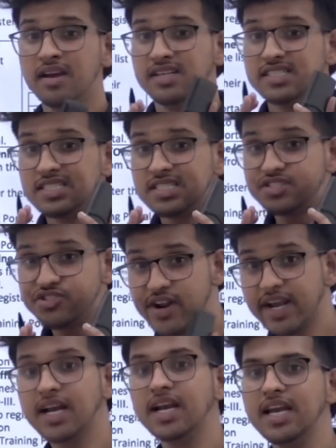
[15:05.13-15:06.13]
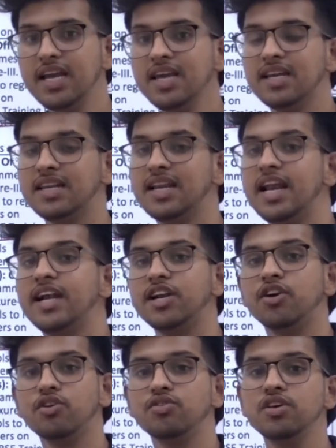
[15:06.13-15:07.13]
strictly
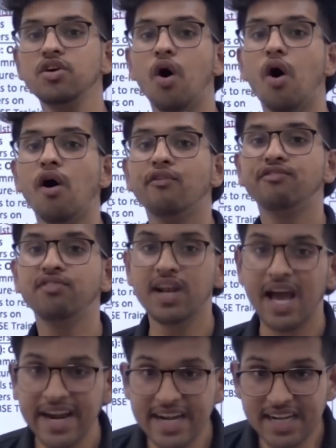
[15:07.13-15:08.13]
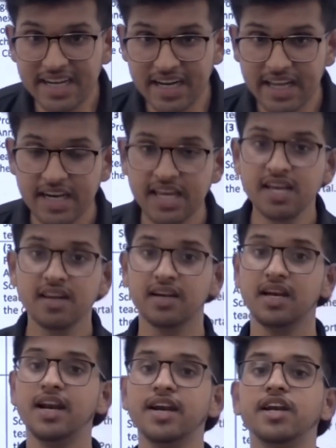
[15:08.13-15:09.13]
related to the offline training
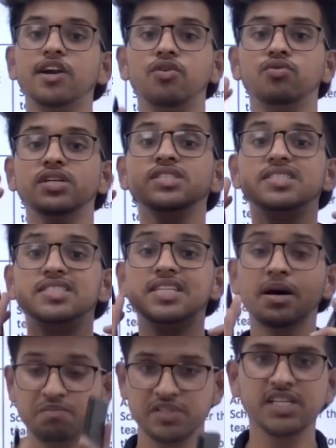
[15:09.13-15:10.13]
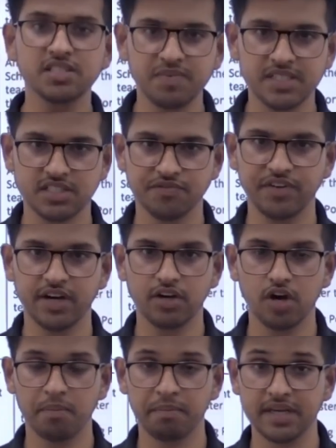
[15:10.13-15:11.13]
related to the subject specific
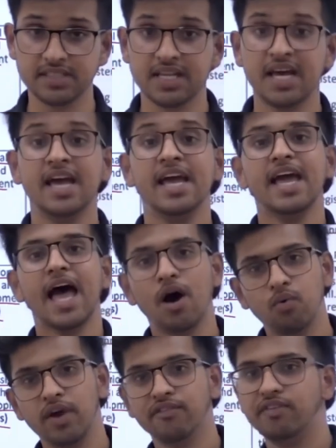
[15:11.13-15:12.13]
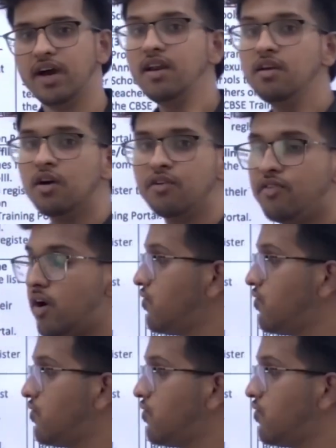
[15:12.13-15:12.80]
topics. However, for